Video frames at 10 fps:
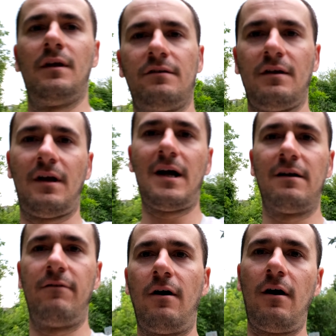it's kind
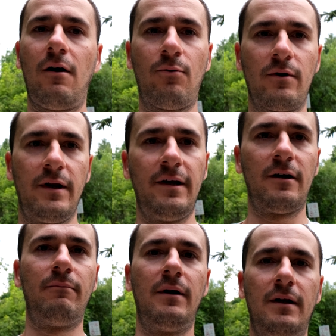of awkward
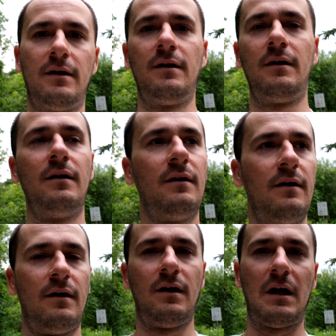here, but
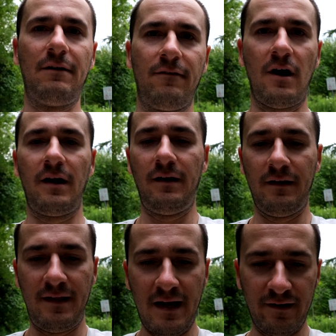I've got it
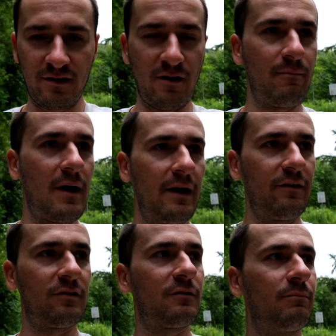attached to my
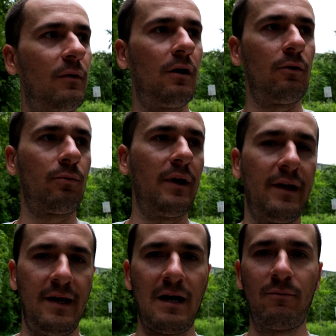SmallRig
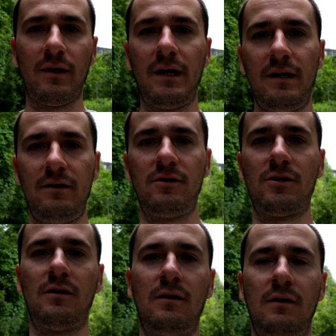camera
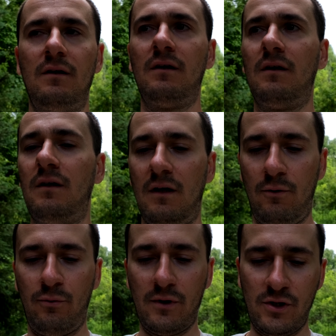cage.
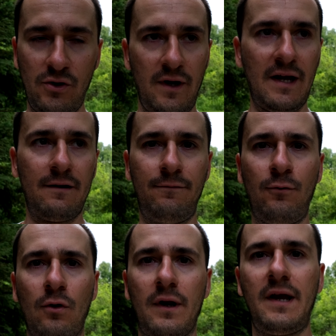We're shooting a
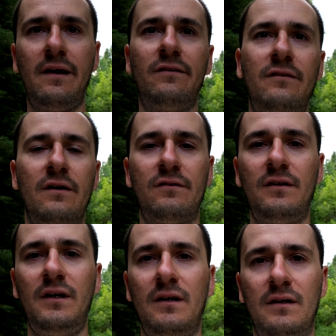4K
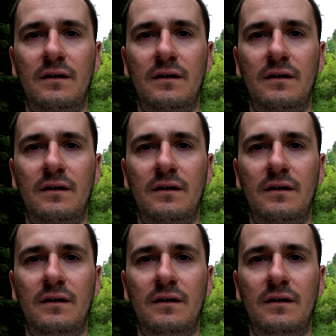60.